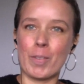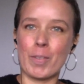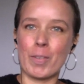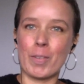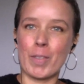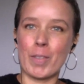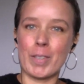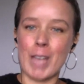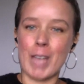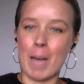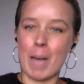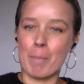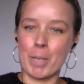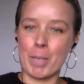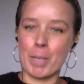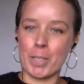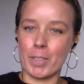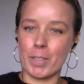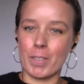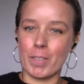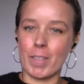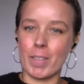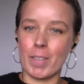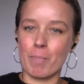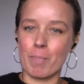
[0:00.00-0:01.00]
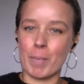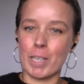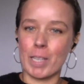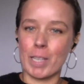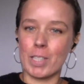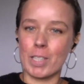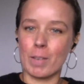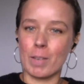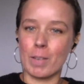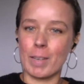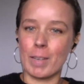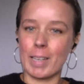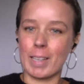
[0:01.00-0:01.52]
damage that they've been
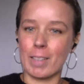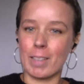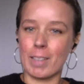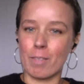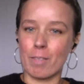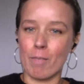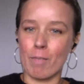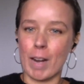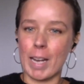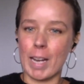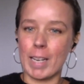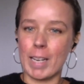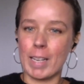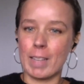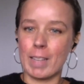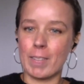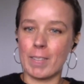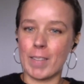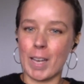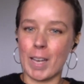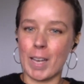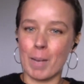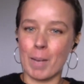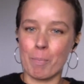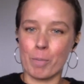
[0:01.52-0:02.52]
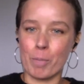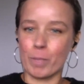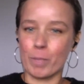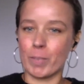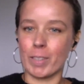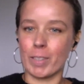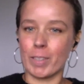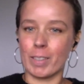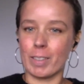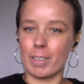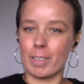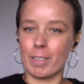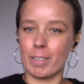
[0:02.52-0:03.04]
doing and rein in their
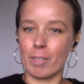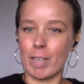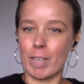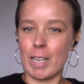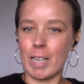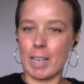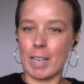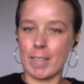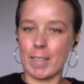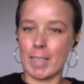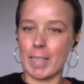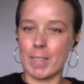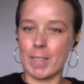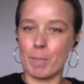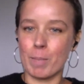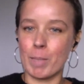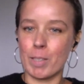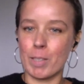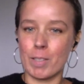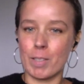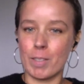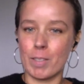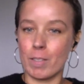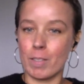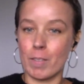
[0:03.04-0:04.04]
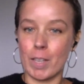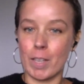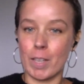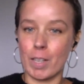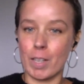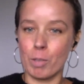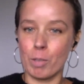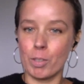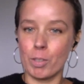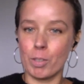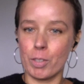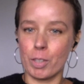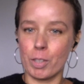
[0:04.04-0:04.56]
profligate greenhouse gas emissions, and they
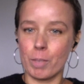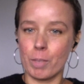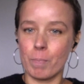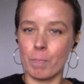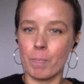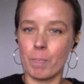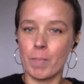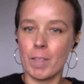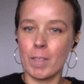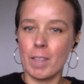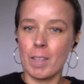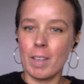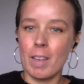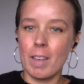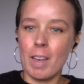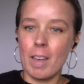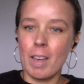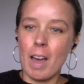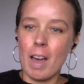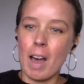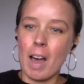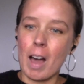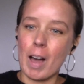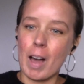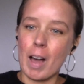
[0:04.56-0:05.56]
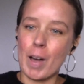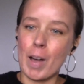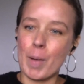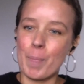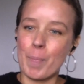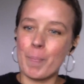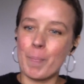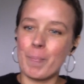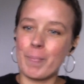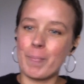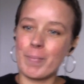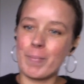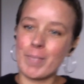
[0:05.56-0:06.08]
don't want
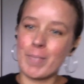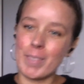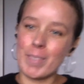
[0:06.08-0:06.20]
to.